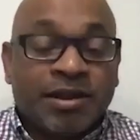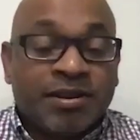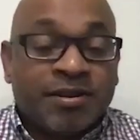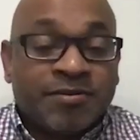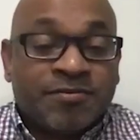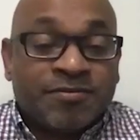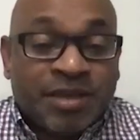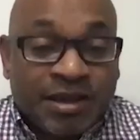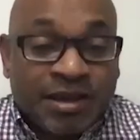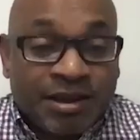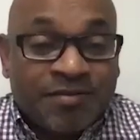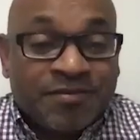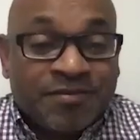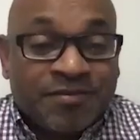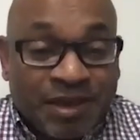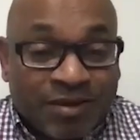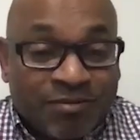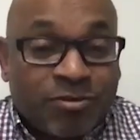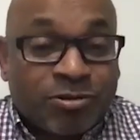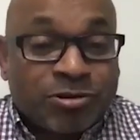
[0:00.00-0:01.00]
if
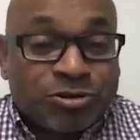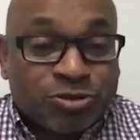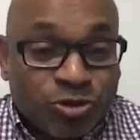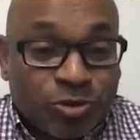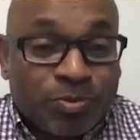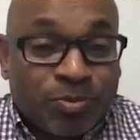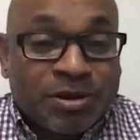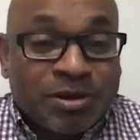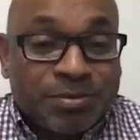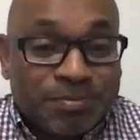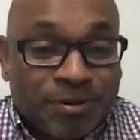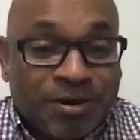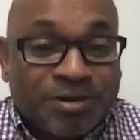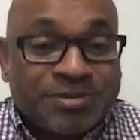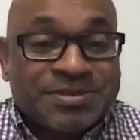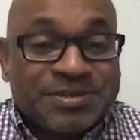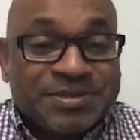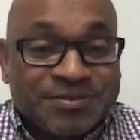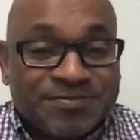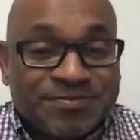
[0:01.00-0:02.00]
they've got troponin
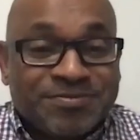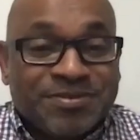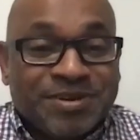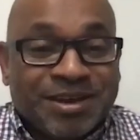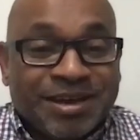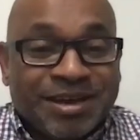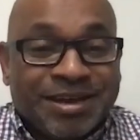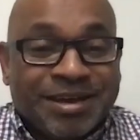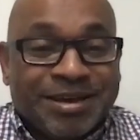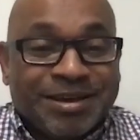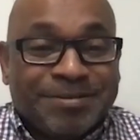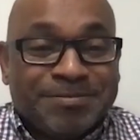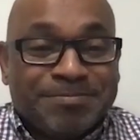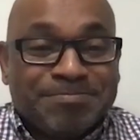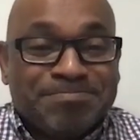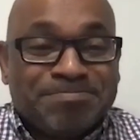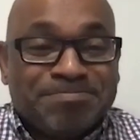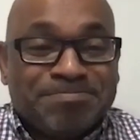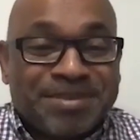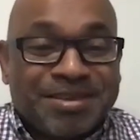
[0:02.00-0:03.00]
positive,
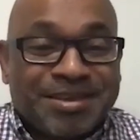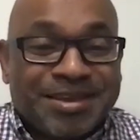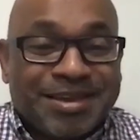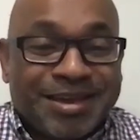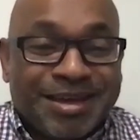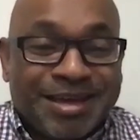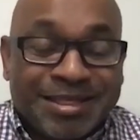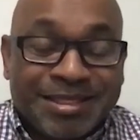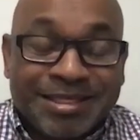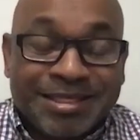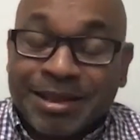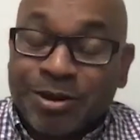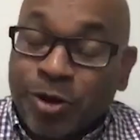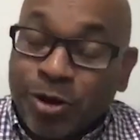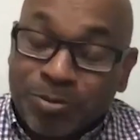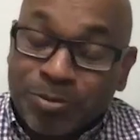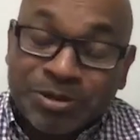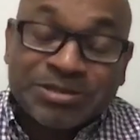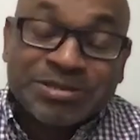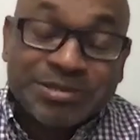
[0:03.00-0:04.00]
then
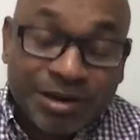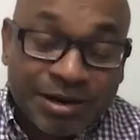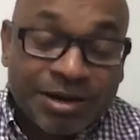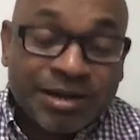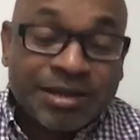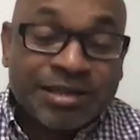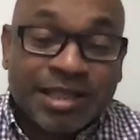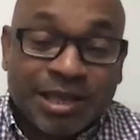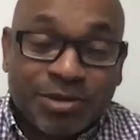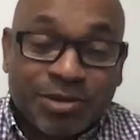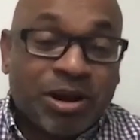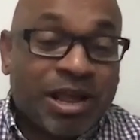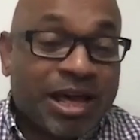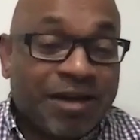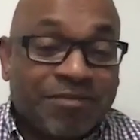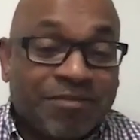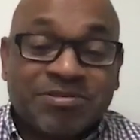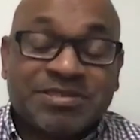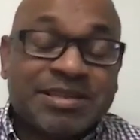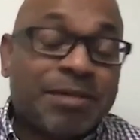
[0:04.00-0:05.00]
almost certainly they will
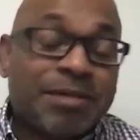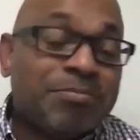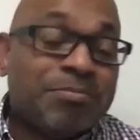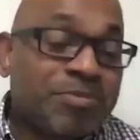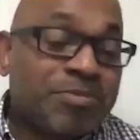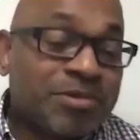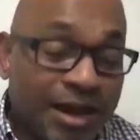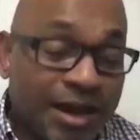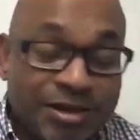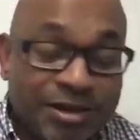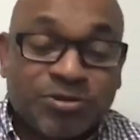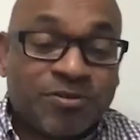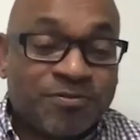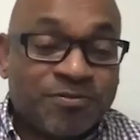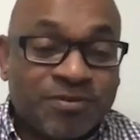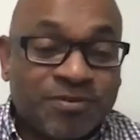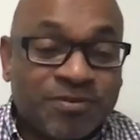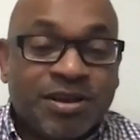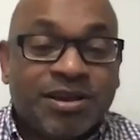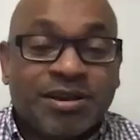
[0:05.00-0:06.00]
have some kind of
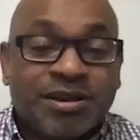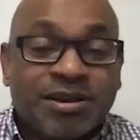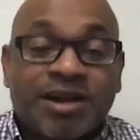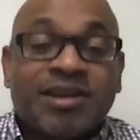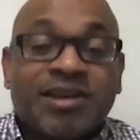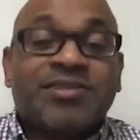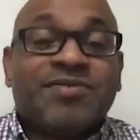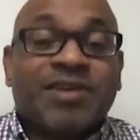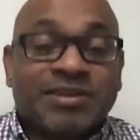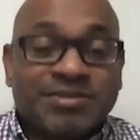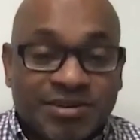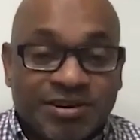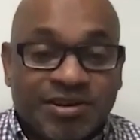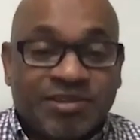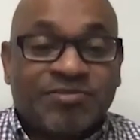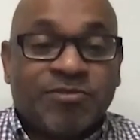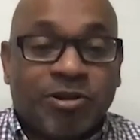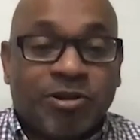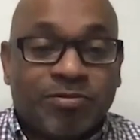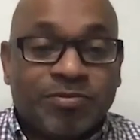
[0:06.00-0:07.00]
cardiovascular
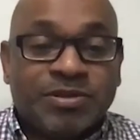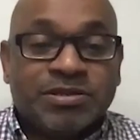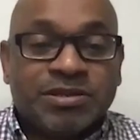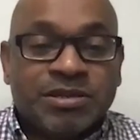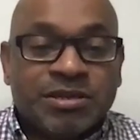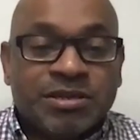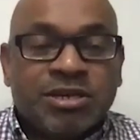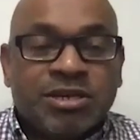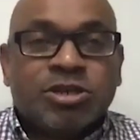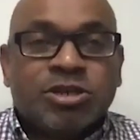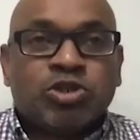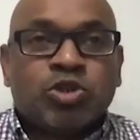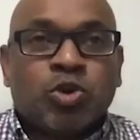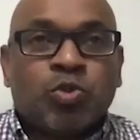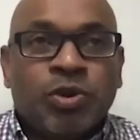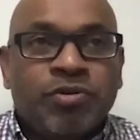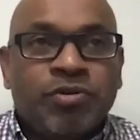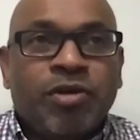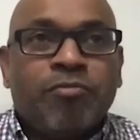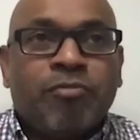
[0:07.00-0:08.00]
involvement. So
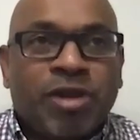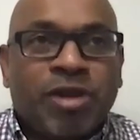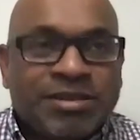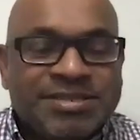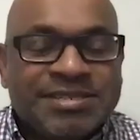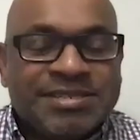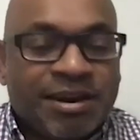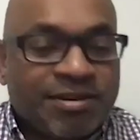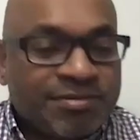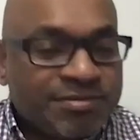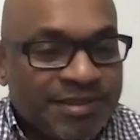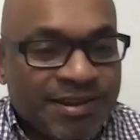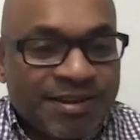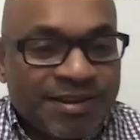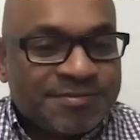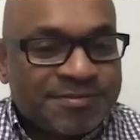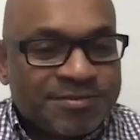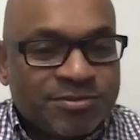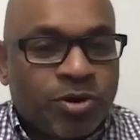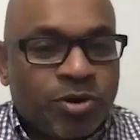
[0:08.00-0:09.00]
we were bracing
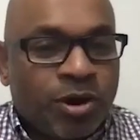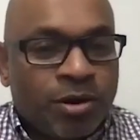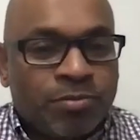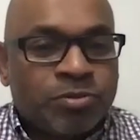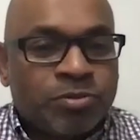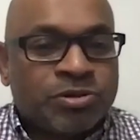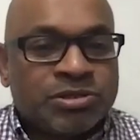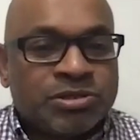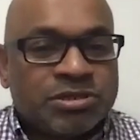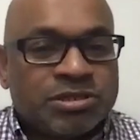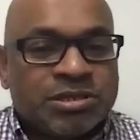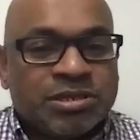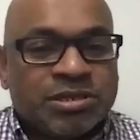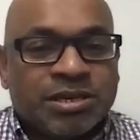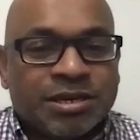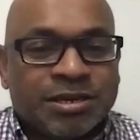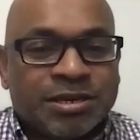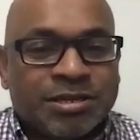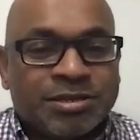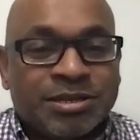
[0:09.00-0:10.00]
ourselves to almost
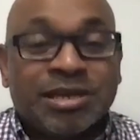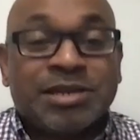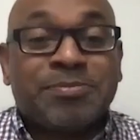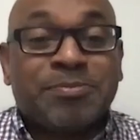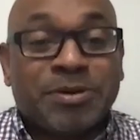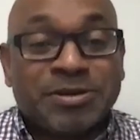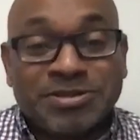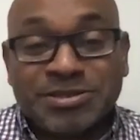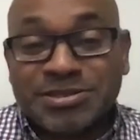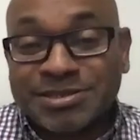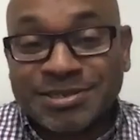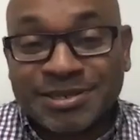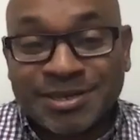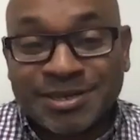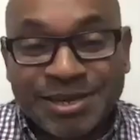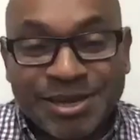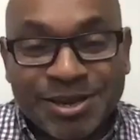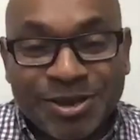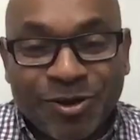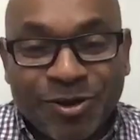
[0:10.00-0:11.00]
30%
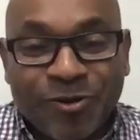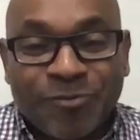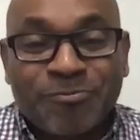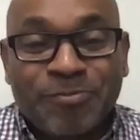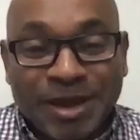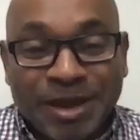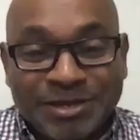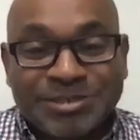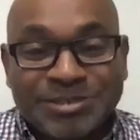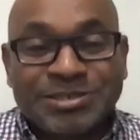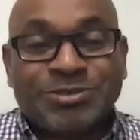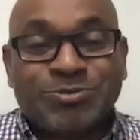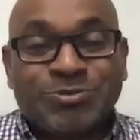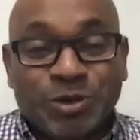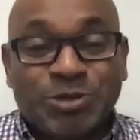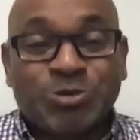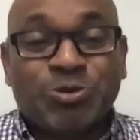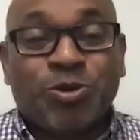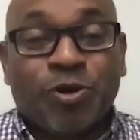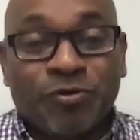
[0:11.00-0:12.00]
of patients
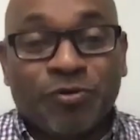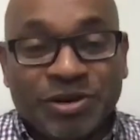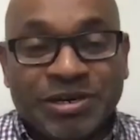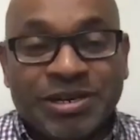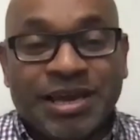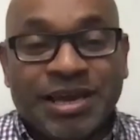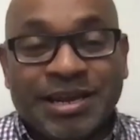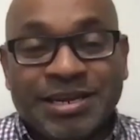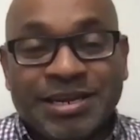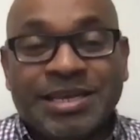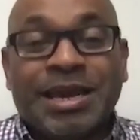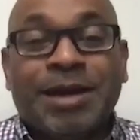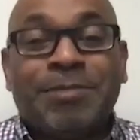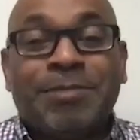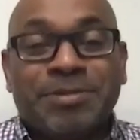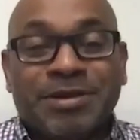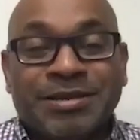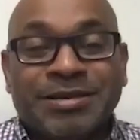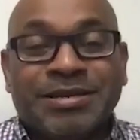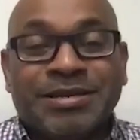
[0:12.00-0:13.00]
with COVID ending
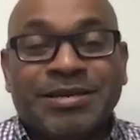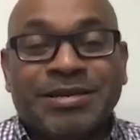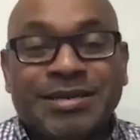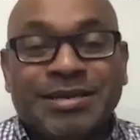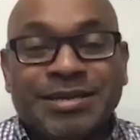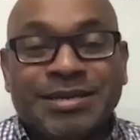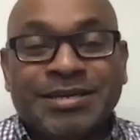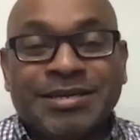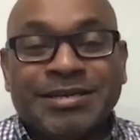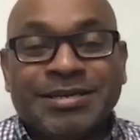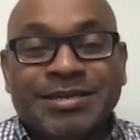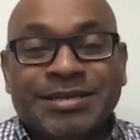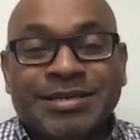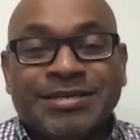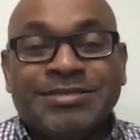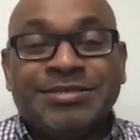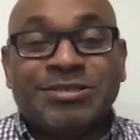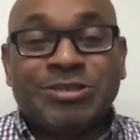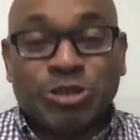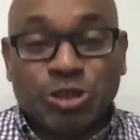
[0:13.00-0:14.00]
up in
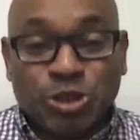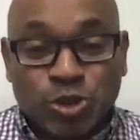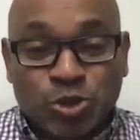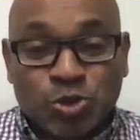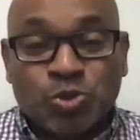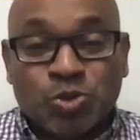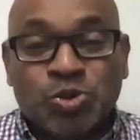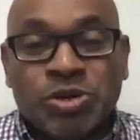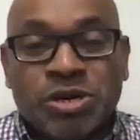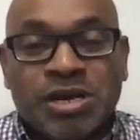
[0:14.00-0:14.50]
CCU.